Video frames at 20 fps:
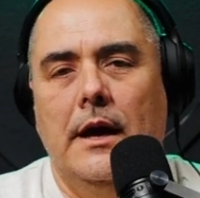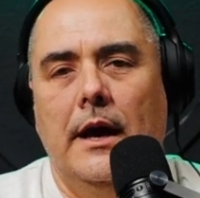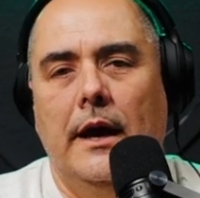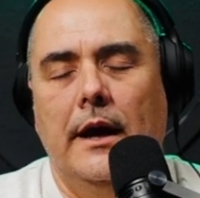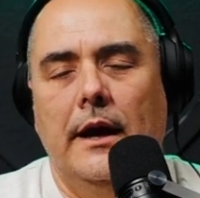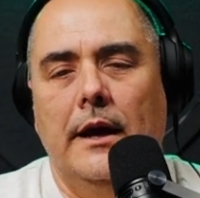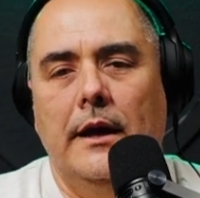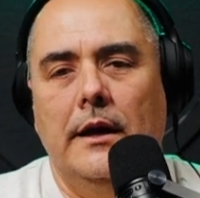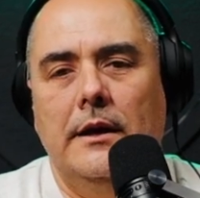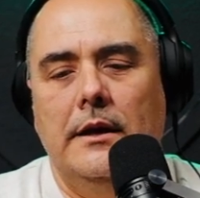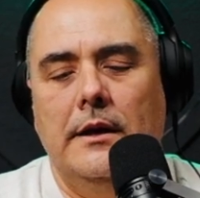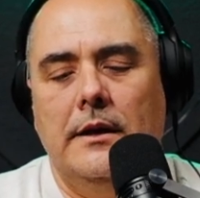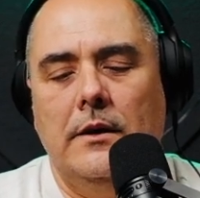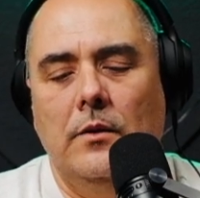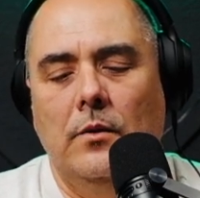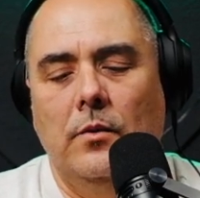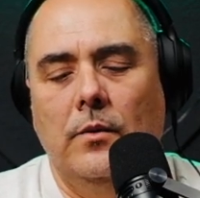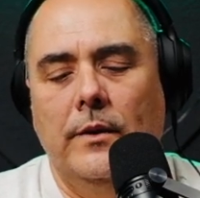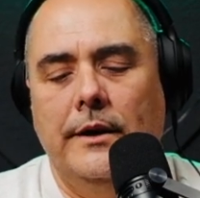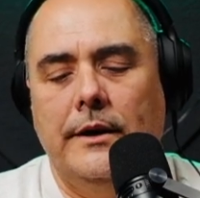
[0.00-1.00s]
And
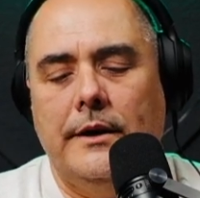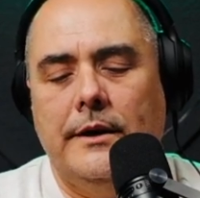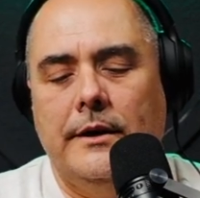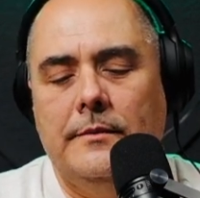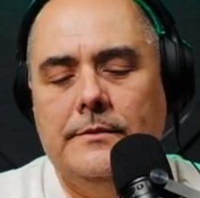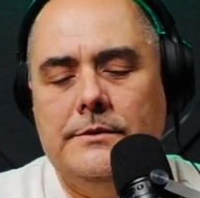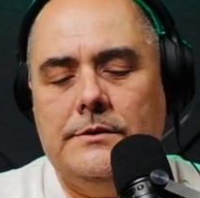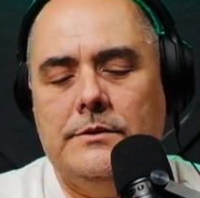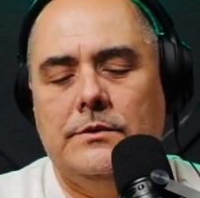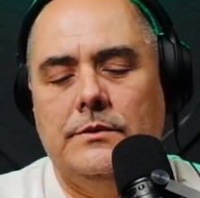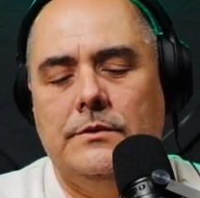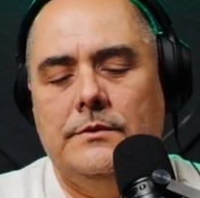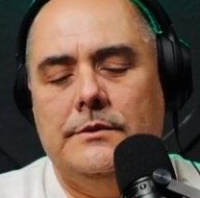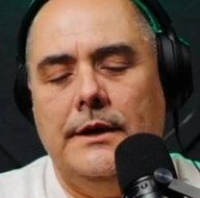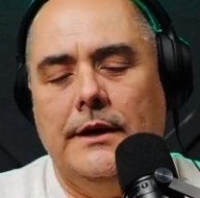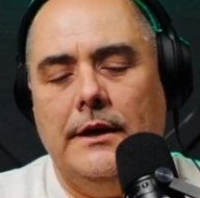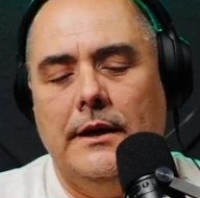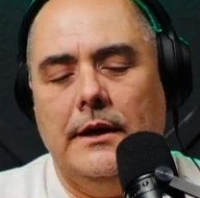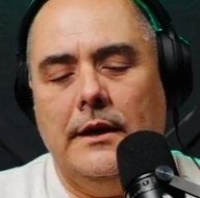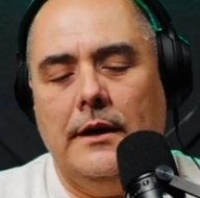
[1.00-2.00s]
when it comes to
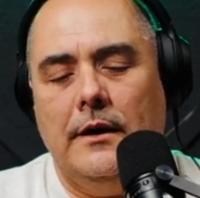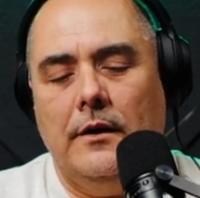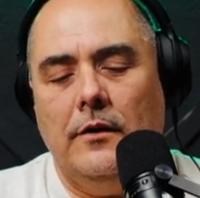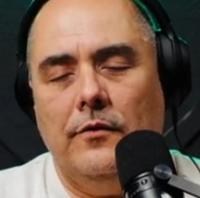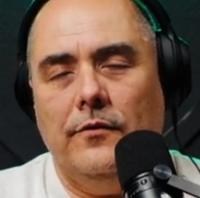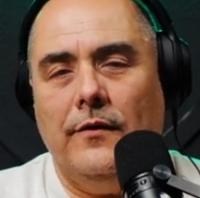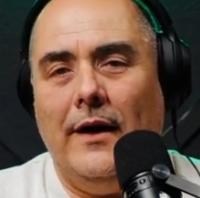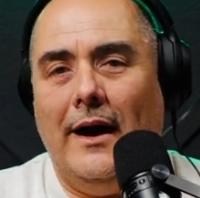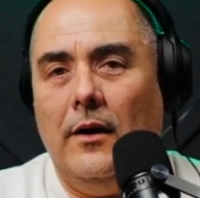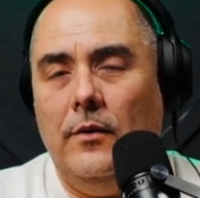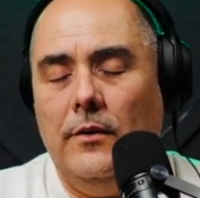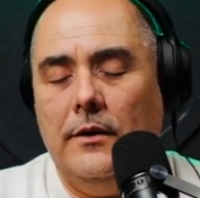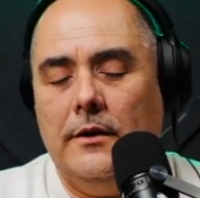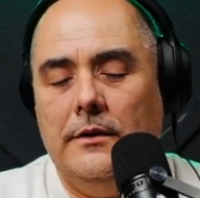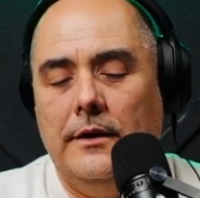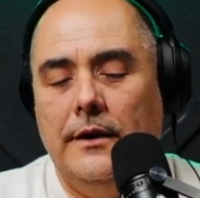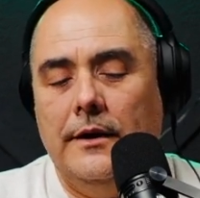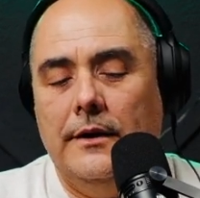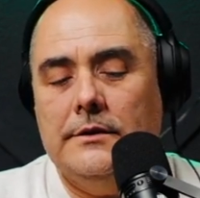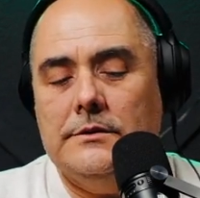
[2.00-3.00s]
taking care of our
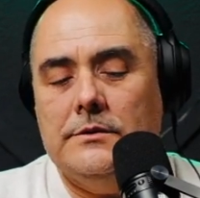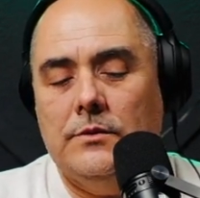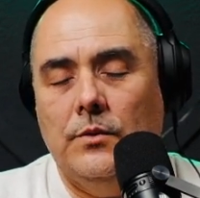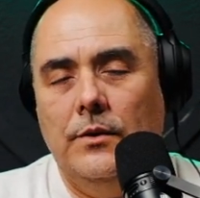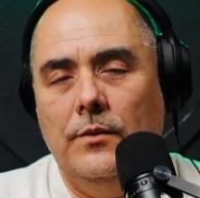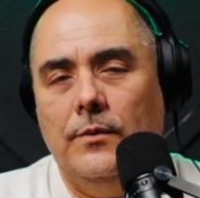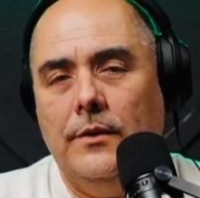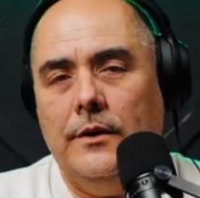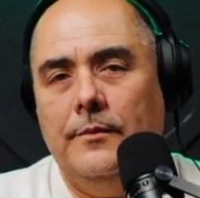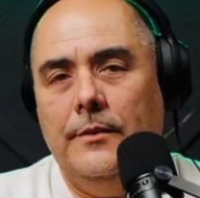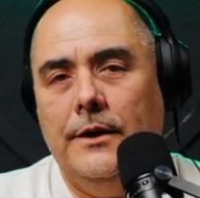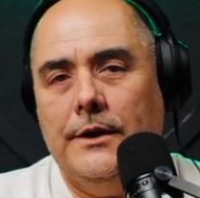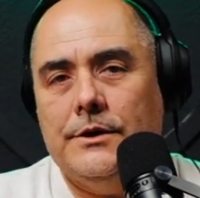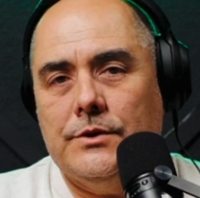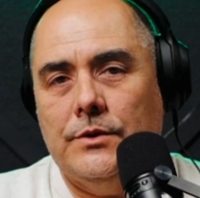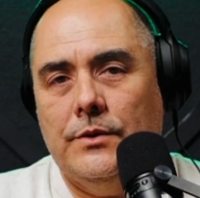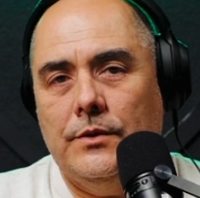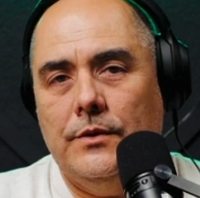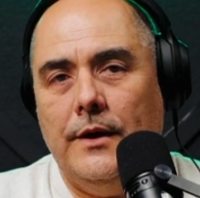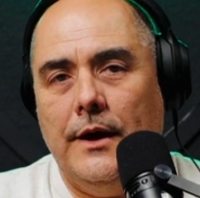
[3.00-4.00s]
clients, we want to make
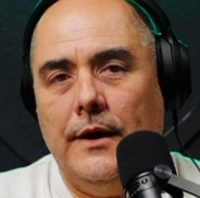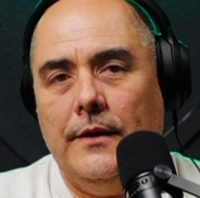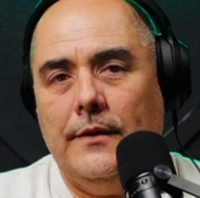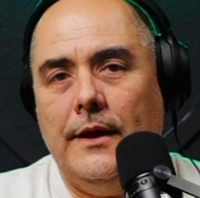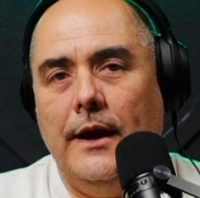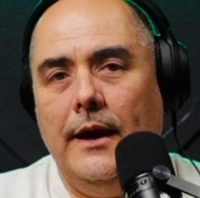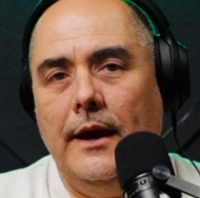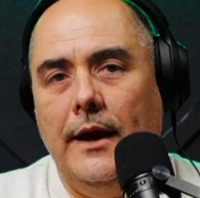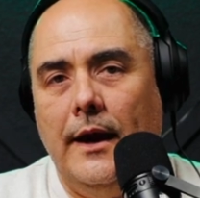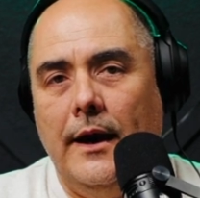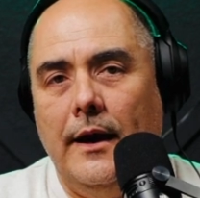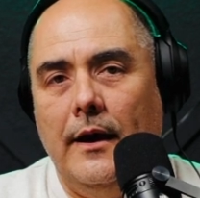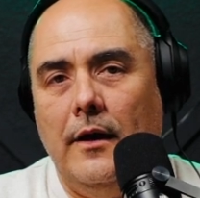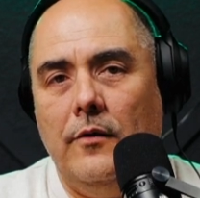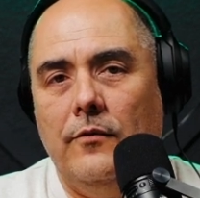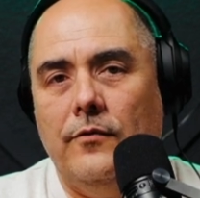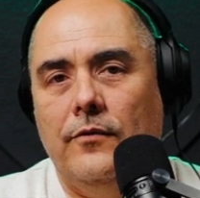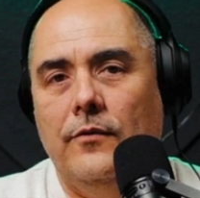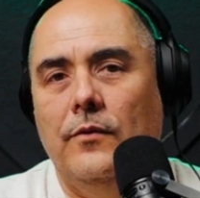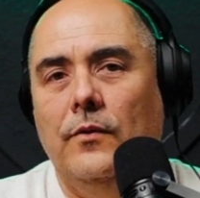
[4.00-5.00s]
sure that they
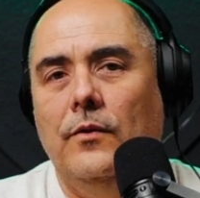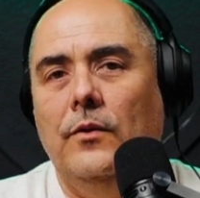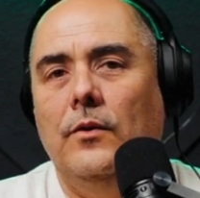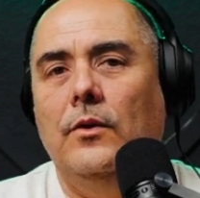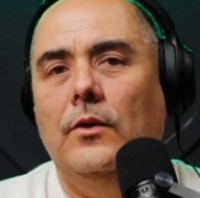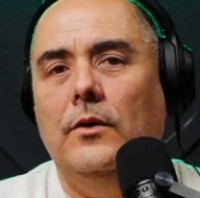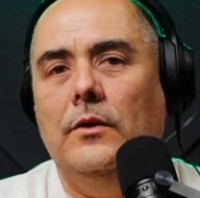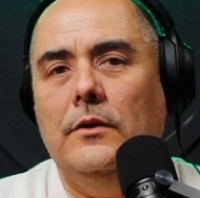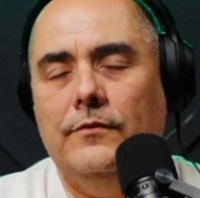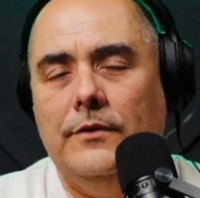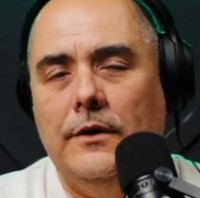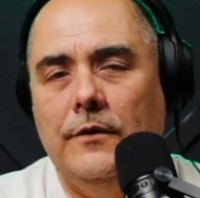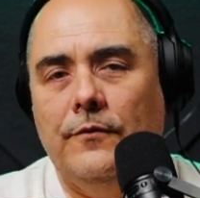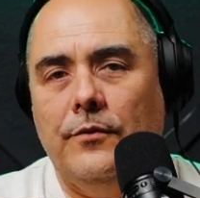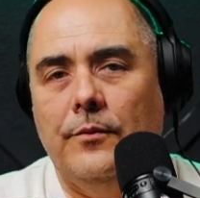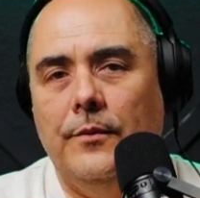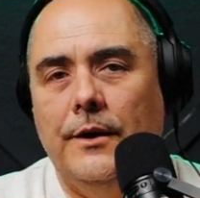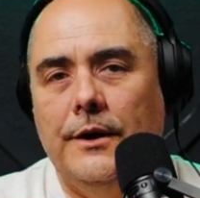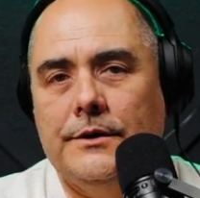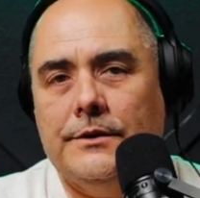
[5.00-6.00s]
have all of the
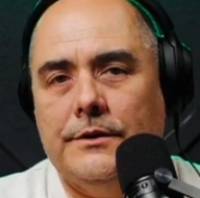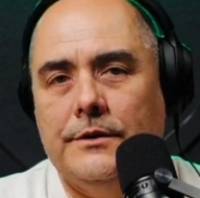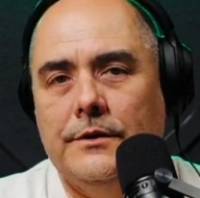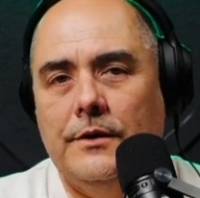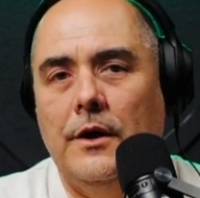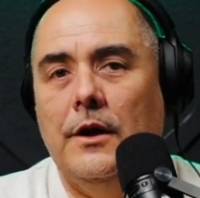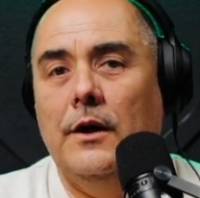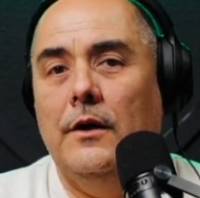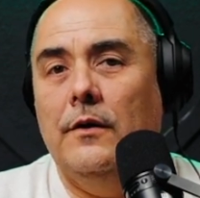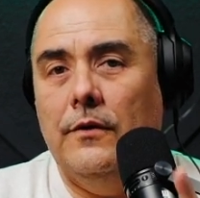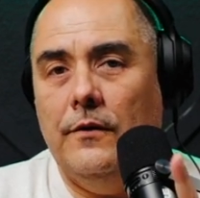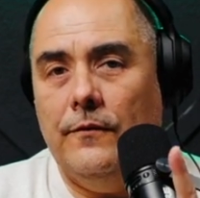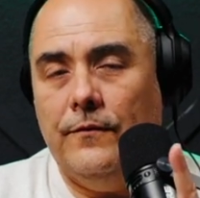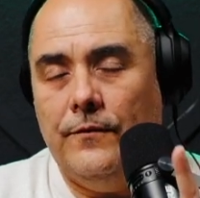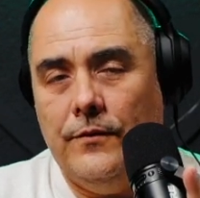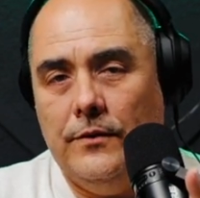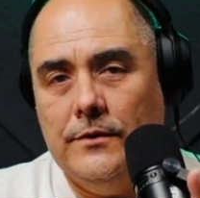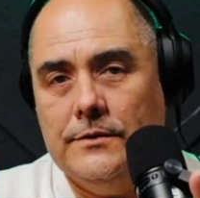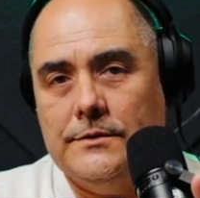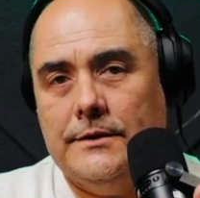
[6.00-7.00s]
information the
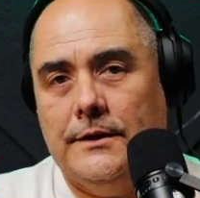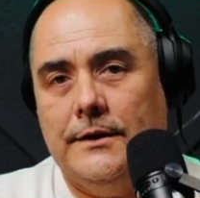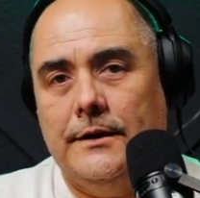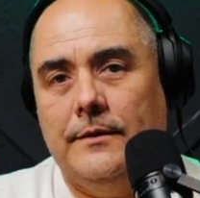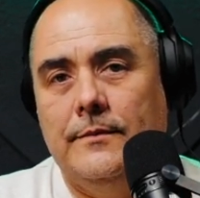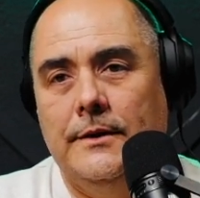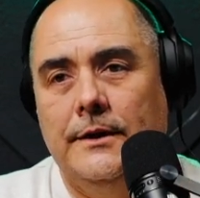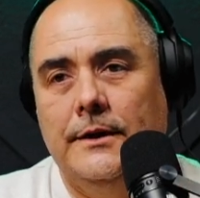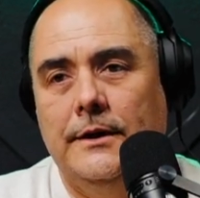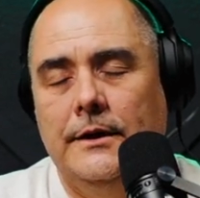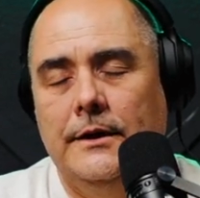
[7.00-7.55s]
first time.